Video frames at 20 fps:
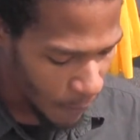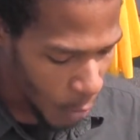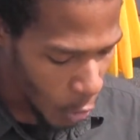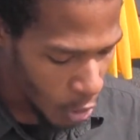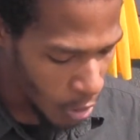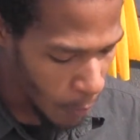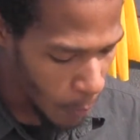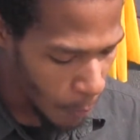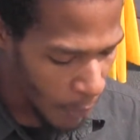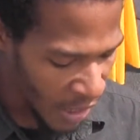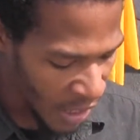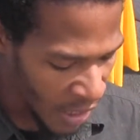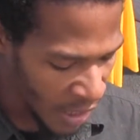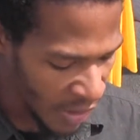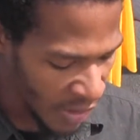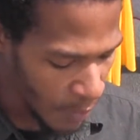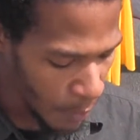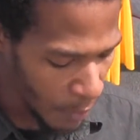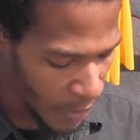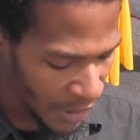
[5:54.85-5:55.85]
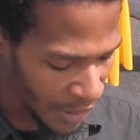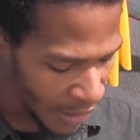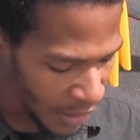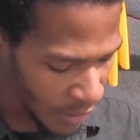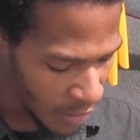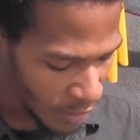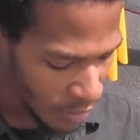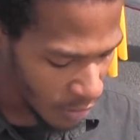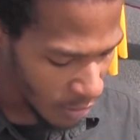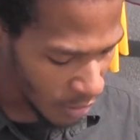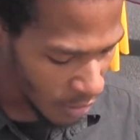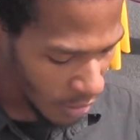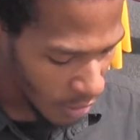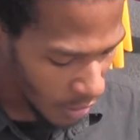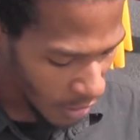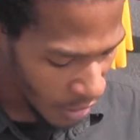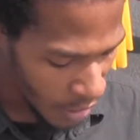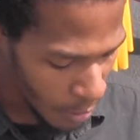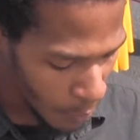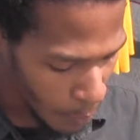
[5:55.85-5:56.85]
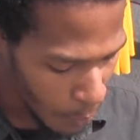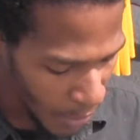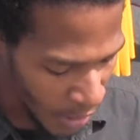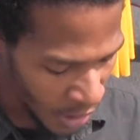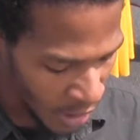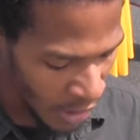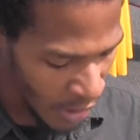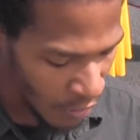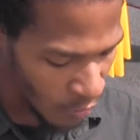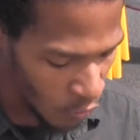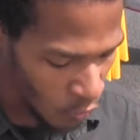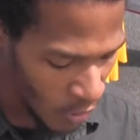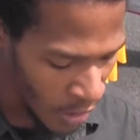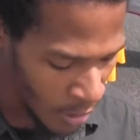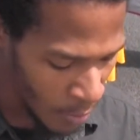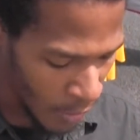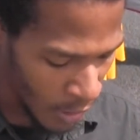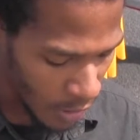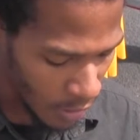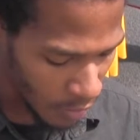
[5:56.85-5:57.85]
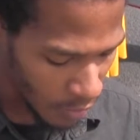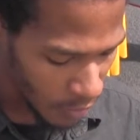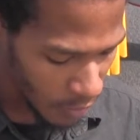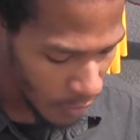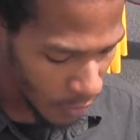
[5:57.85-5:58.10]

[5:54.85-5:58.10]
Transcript: for bondmen and bondwomen,